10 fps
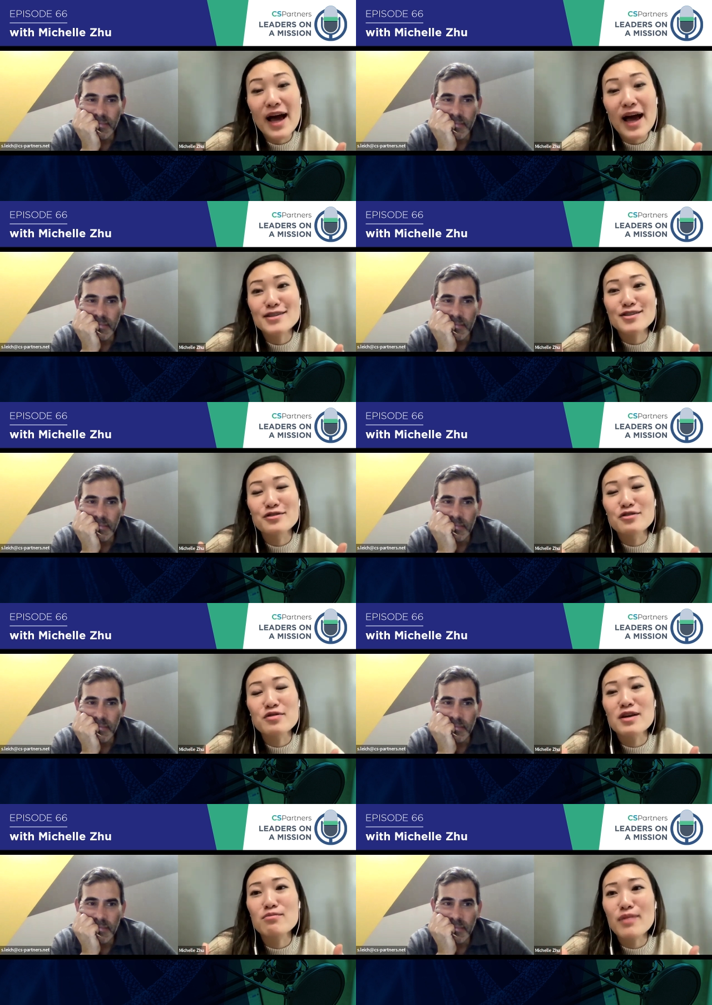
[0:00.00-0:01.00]
Speaker 1: that so you
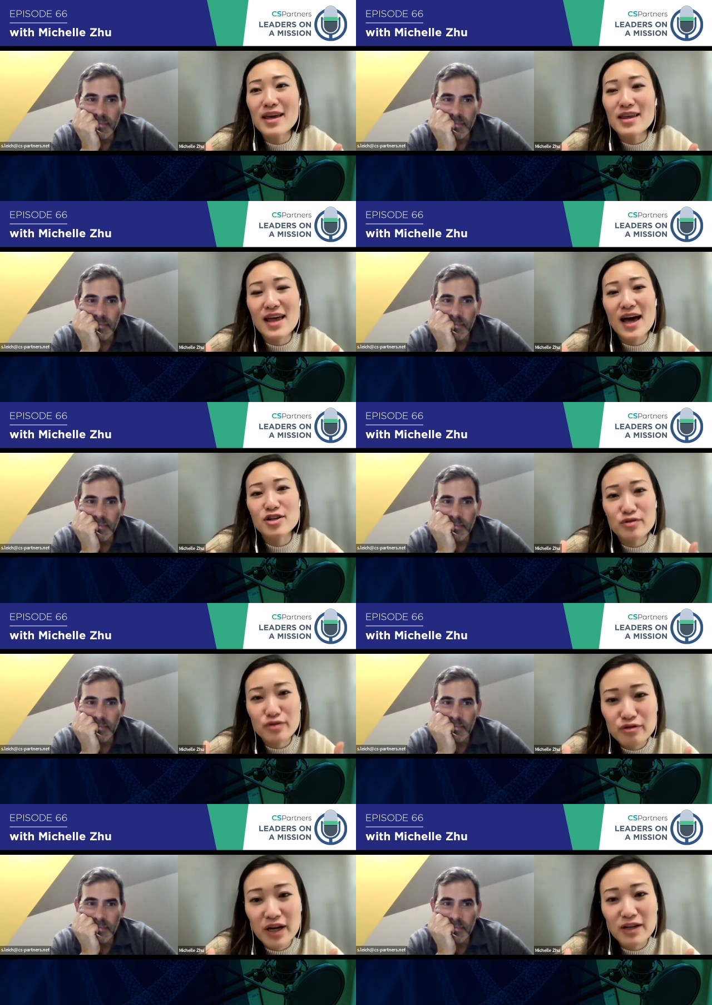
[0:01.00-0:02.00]
can make that
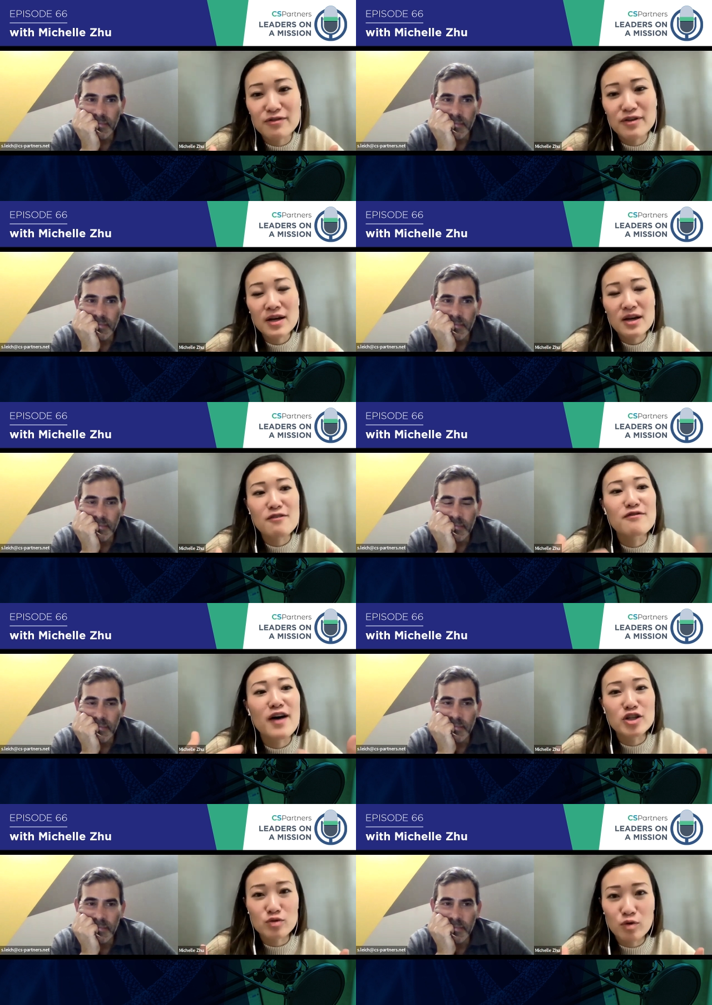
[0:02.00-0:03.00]
true kind of
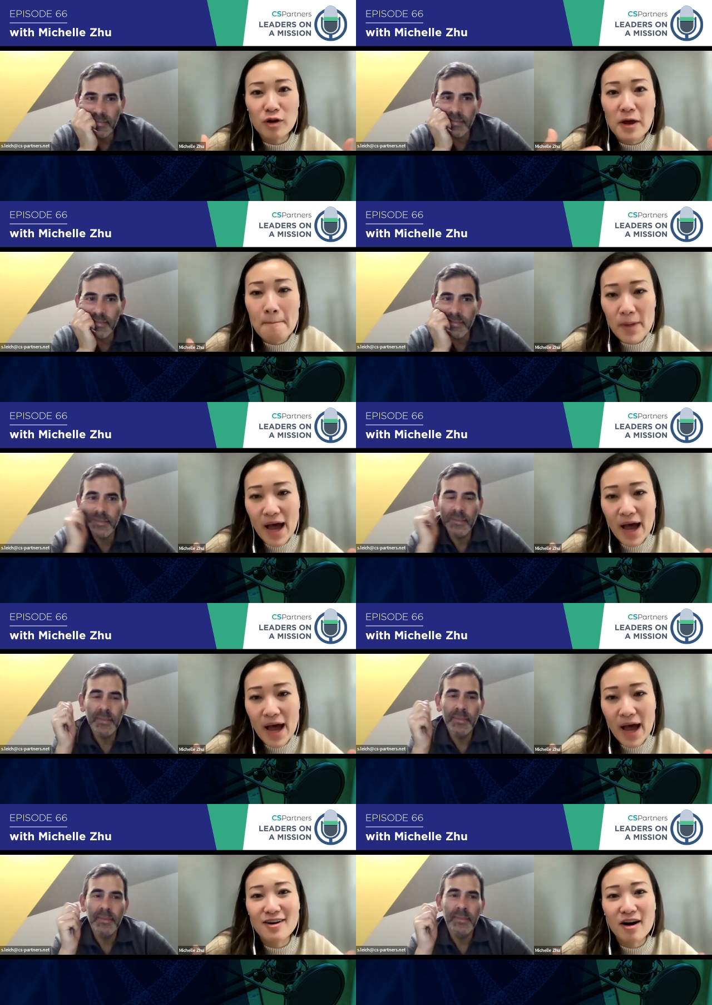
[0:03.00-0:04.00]
eventual
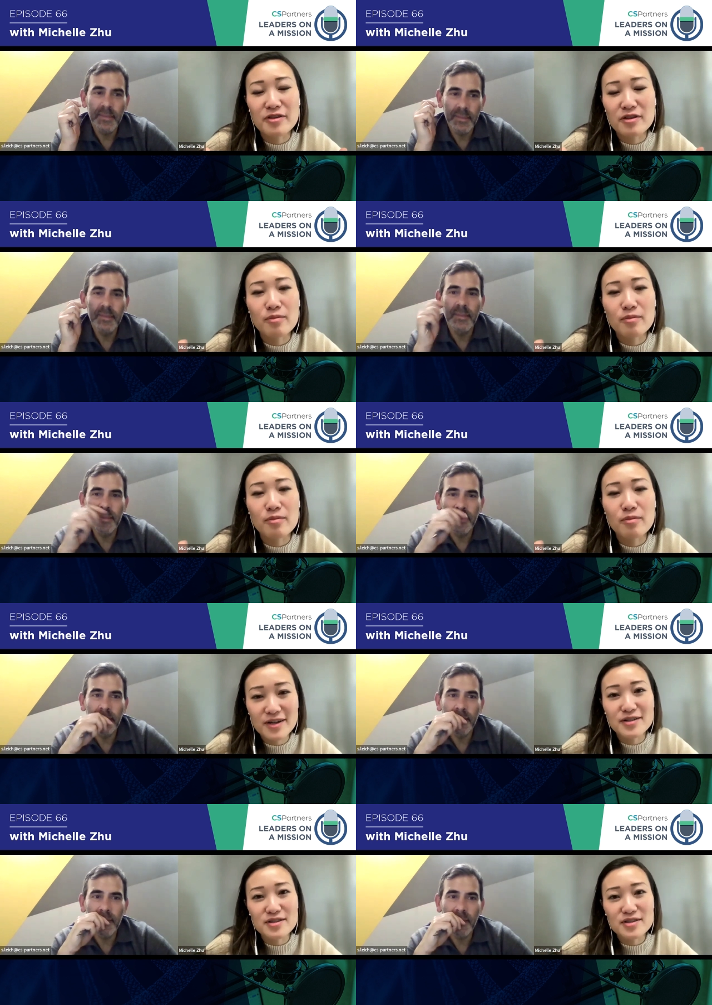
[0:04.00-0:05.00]
impact on the broader
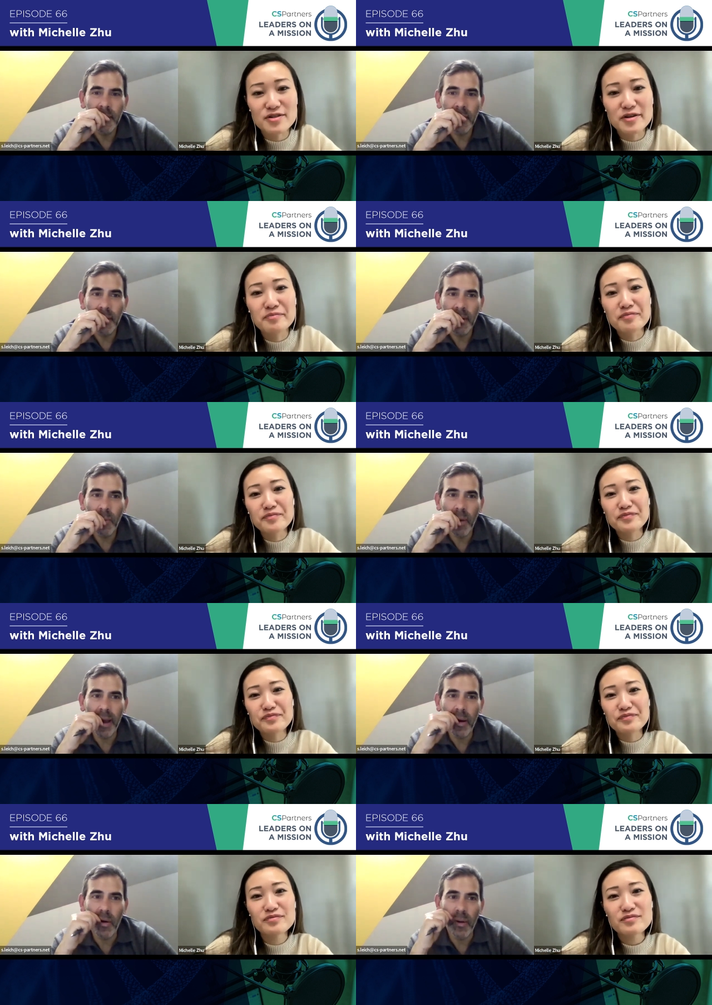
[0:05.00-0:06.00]
industry.
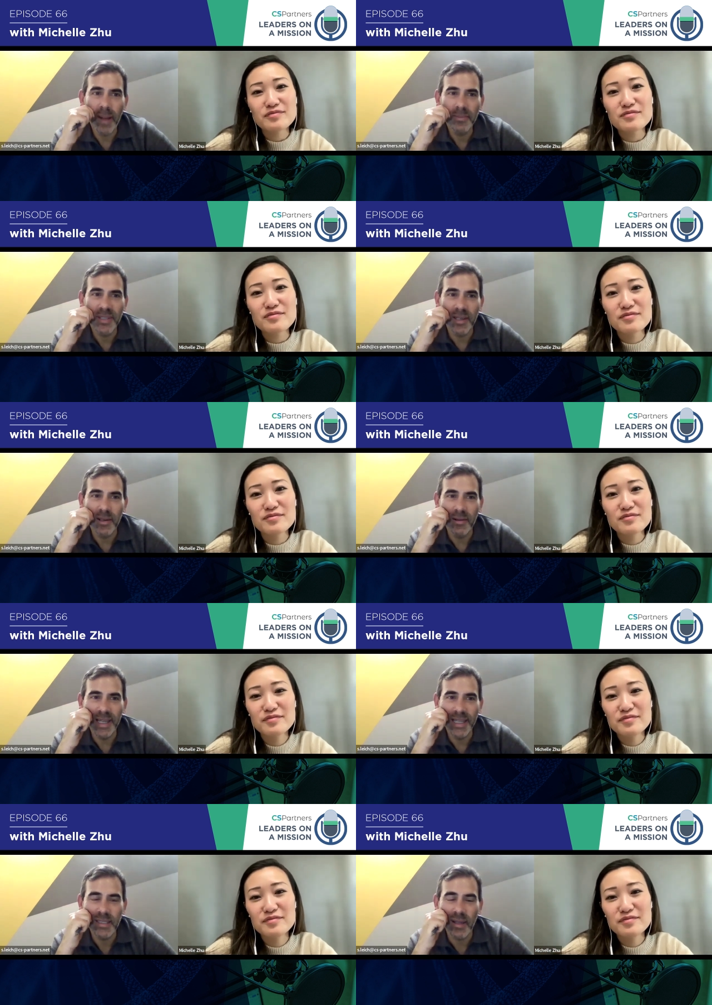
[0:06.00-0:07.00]
Speaker 2: Wow, absolutely
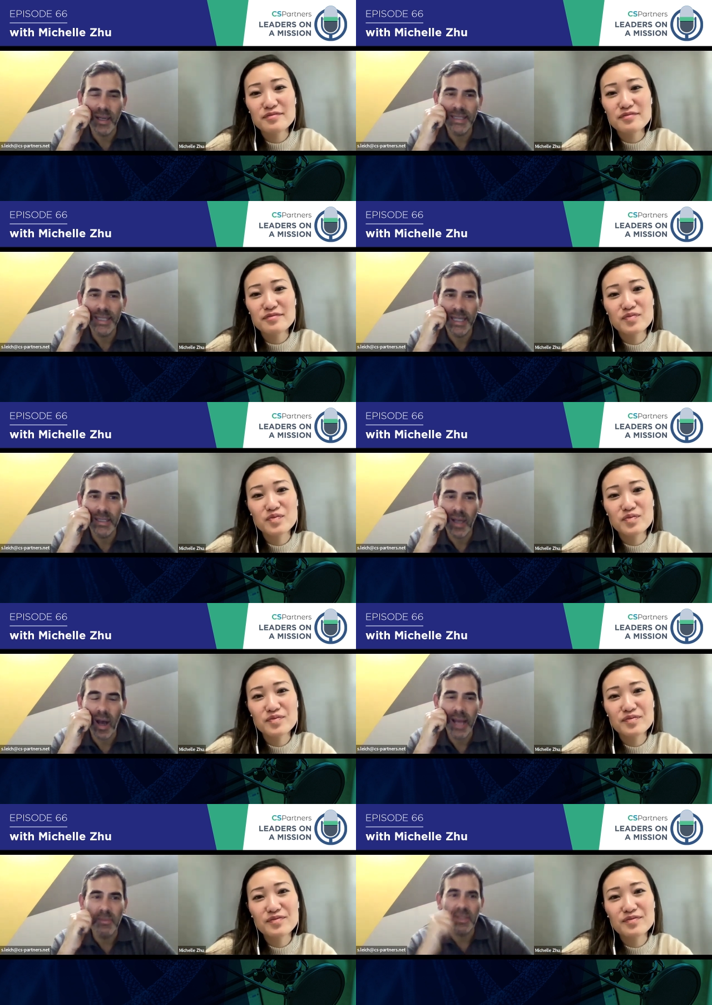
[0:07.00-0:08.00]
exciting
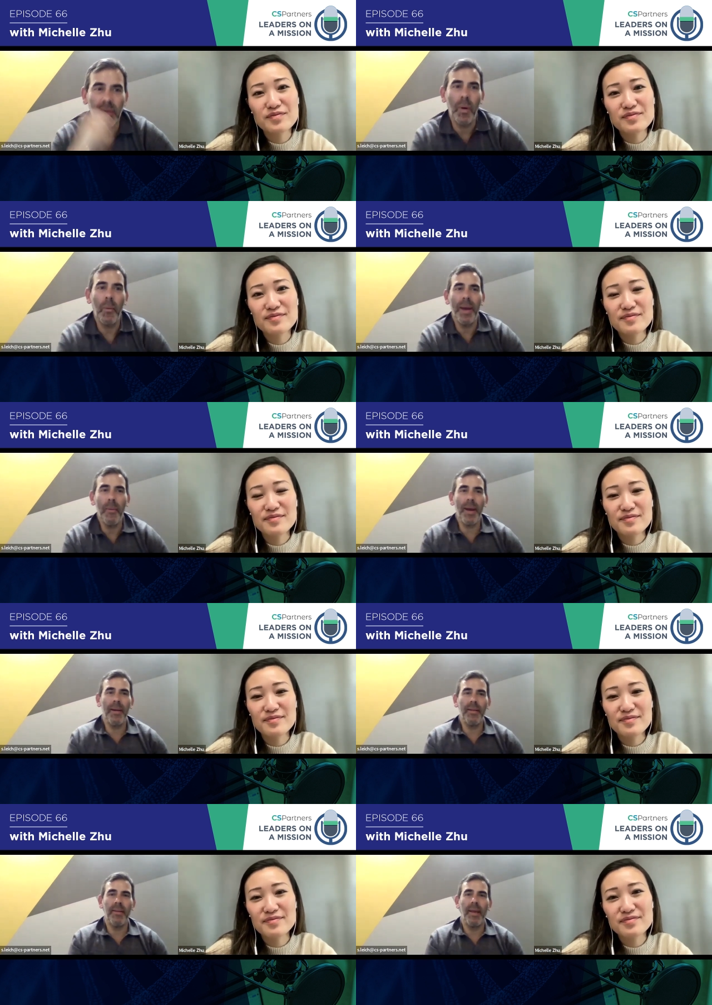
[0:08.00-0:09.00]
times. And where,
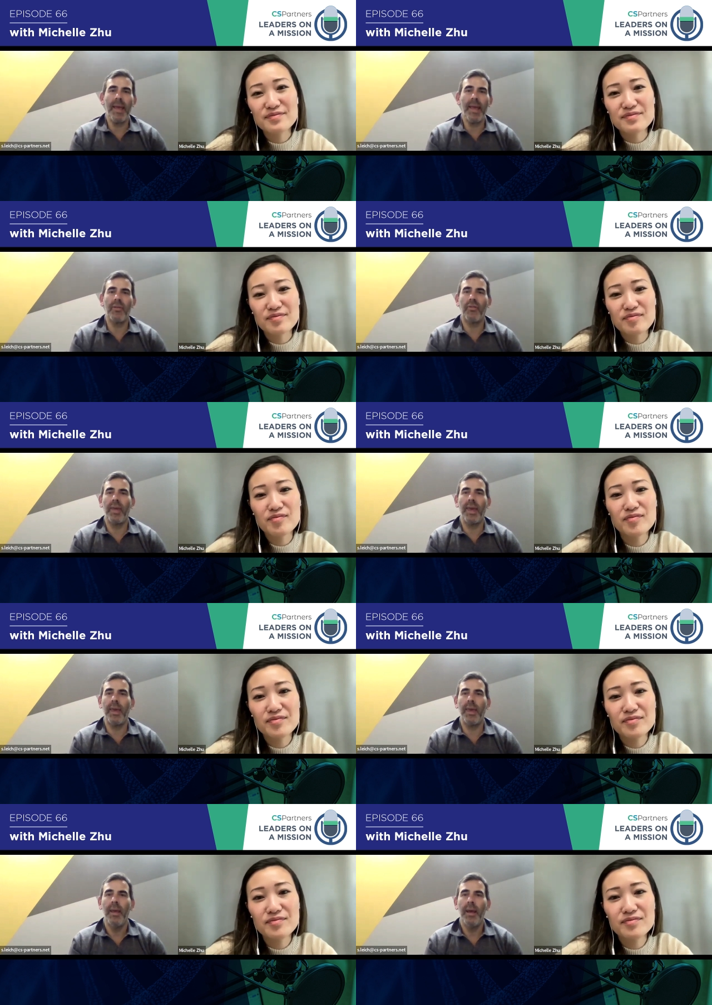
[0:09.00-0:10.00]
where is
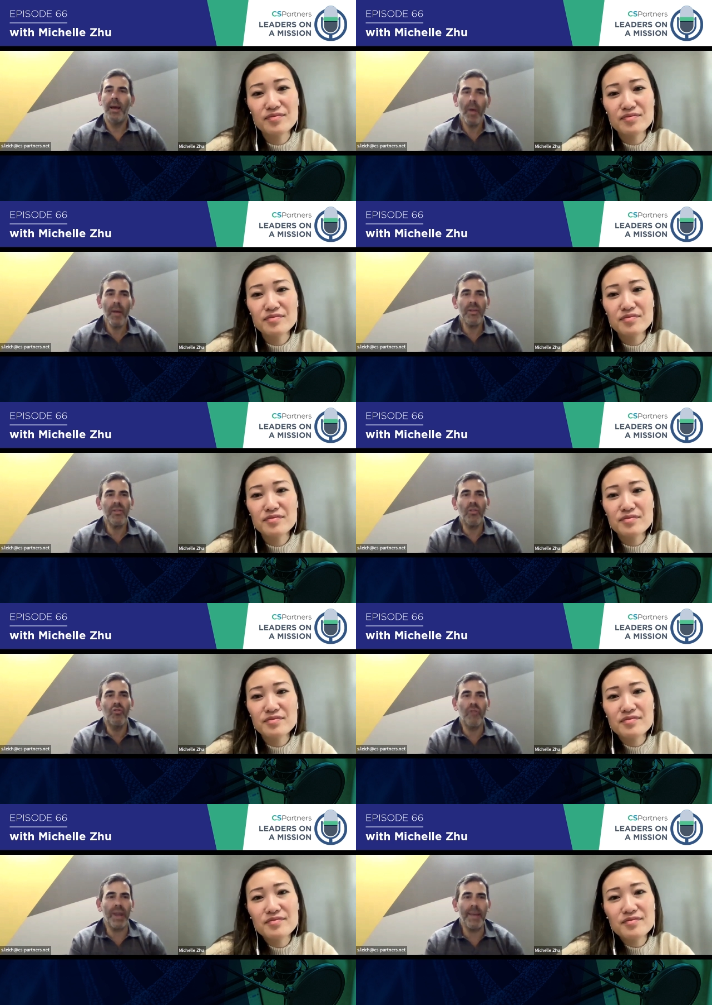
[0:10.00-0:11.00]
the where is the
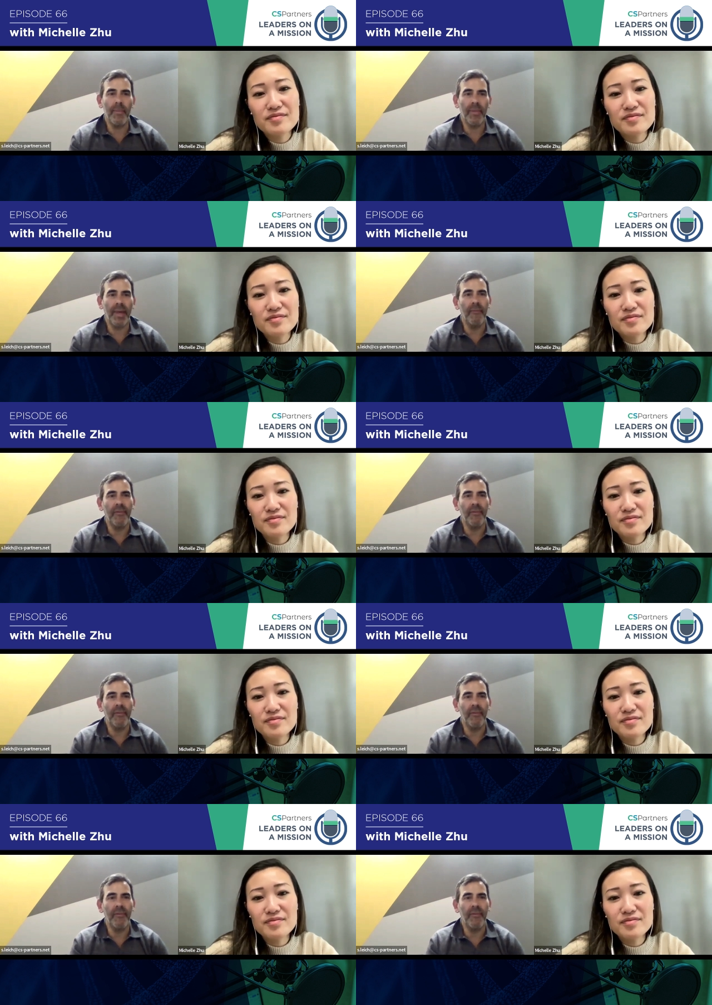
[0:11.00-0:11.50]
dream then